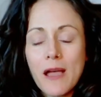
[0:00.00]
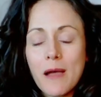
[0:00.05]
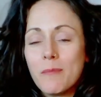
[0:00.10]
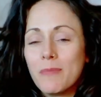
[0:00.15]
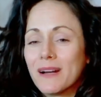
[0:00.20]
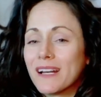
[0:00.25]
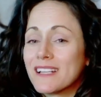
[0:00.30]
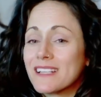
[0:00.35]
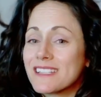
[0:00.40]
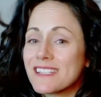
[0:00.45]

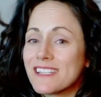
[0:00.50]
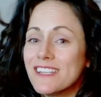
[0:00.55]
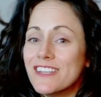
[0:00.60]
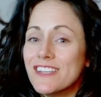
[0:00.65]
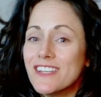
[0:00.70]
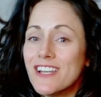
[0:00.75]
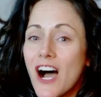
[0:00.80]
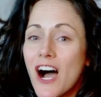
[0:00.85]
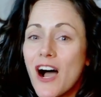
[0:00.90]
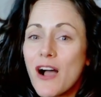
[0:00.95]
but it's
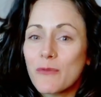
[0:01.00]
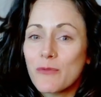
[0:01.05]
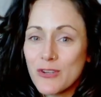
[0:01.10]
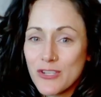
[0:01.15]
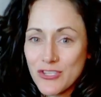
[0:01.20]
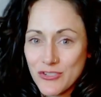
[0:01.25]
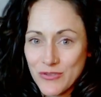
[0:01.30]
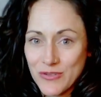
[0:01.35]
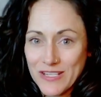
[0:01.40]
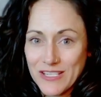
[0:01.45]
not
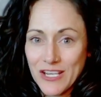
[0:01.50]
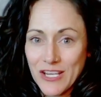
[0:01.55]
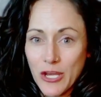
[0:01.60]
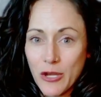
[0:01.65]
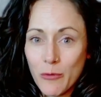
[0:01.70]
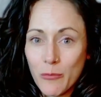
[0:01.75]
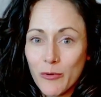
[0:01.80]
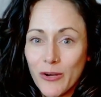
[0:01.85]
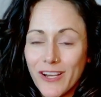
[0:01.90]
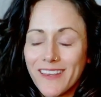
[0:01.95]
restricting
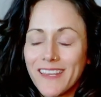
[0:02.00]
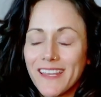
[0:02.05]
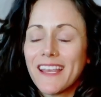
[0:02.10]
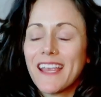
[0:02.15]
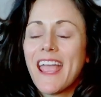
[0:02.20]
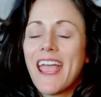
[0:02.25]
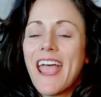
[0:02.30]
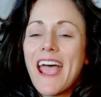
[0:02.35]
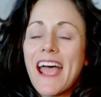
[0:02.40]
your breathing,